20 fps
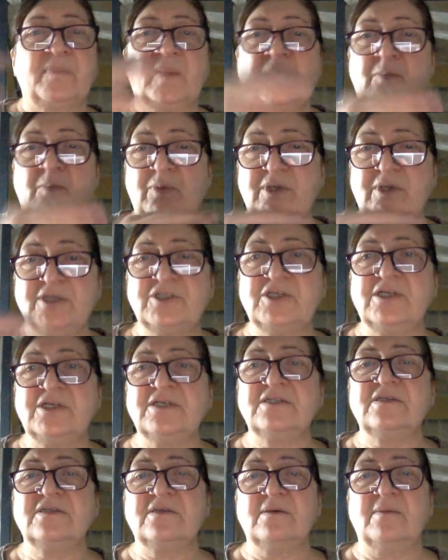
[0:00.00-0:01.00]

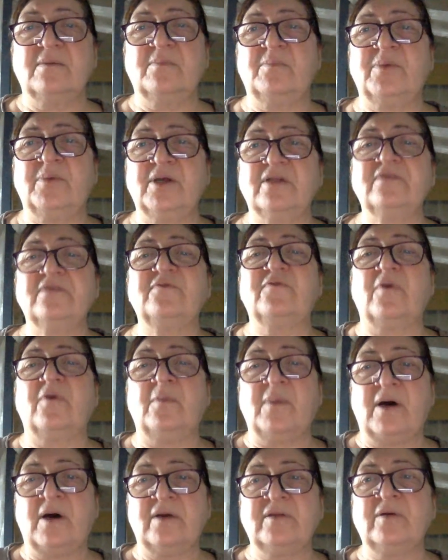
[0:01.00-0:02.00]
bridges built
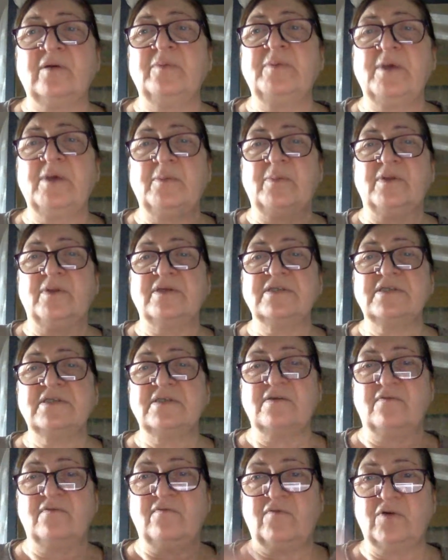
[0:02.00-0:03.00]
from other
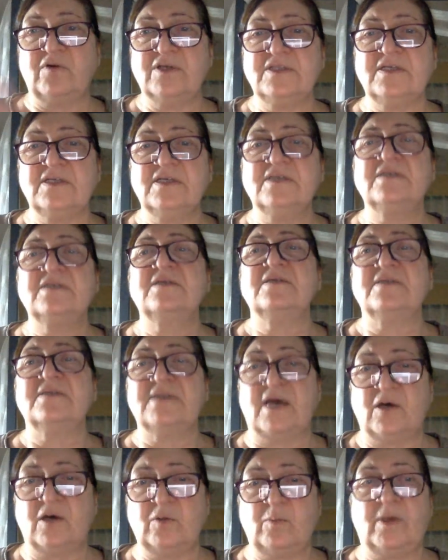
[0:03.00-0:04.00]
people's voices,
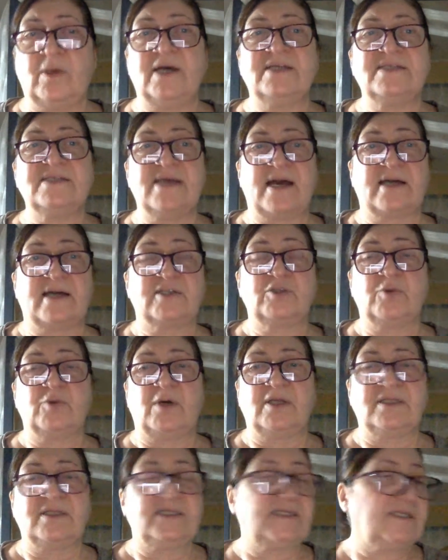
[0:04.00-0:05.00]
sound bites,
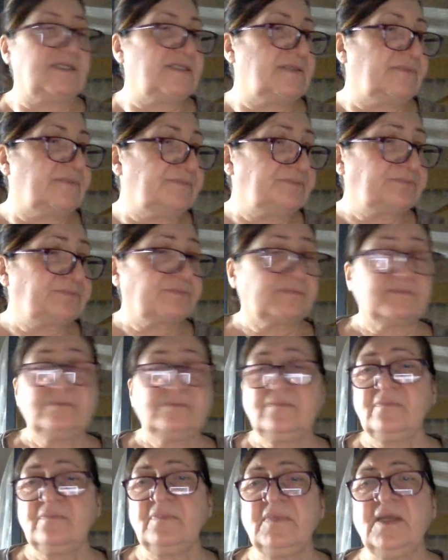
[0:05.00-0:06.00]
actualities.
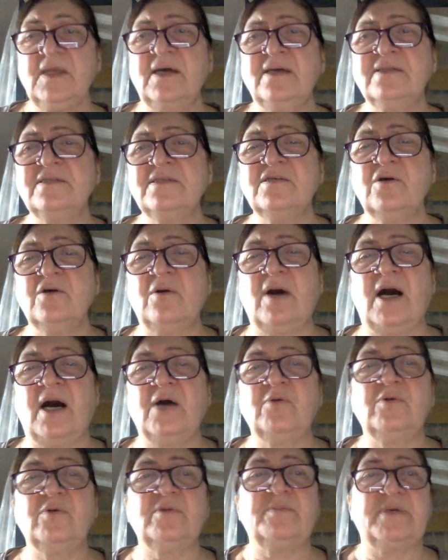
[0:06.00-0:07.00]
And so
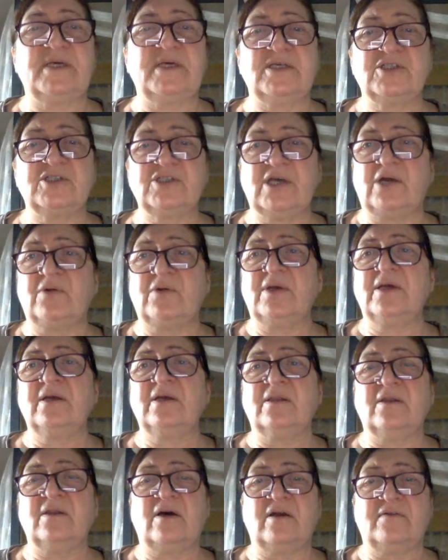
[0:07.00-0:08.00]
I will be sharing
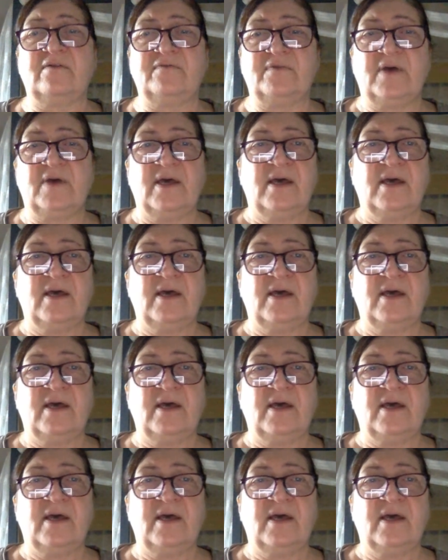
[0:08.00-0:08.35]
a lot of